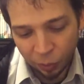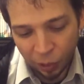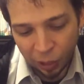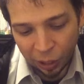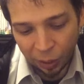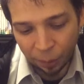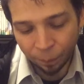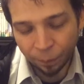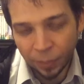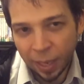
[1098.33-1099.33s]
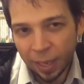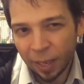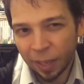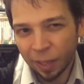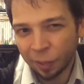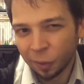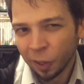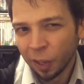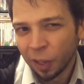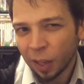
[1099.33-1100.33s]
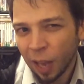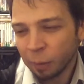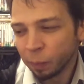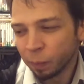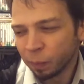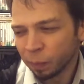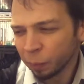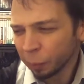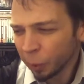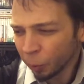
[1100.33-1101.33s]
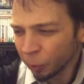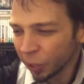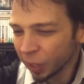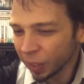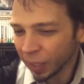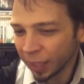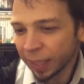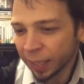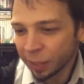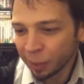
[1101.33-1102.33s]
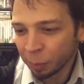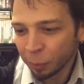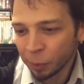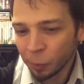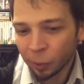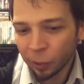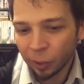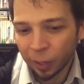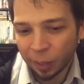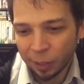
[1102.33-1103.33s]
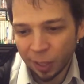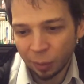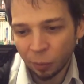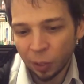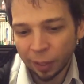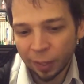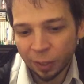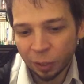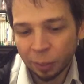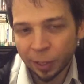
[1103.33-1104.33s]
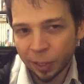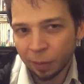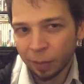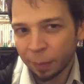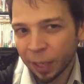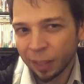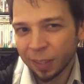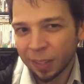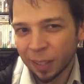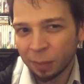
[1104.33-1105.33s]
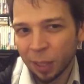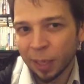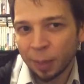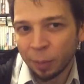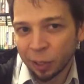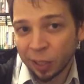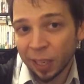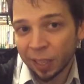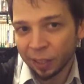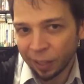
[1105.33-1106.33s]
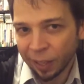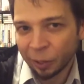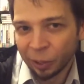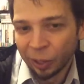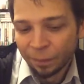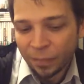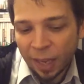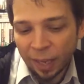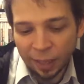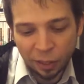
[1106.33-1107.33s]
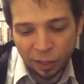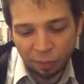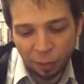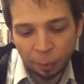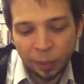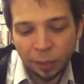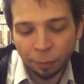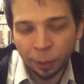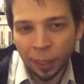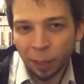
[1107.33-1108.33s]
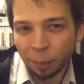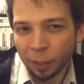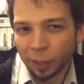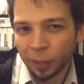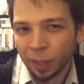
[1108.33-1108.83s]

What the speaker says: and I pre-ordered it, and then I canceled the pre-order, and I was like, well, I got too much stuff coming out at the same time, I'll just get it later, and I just completely forgot about it.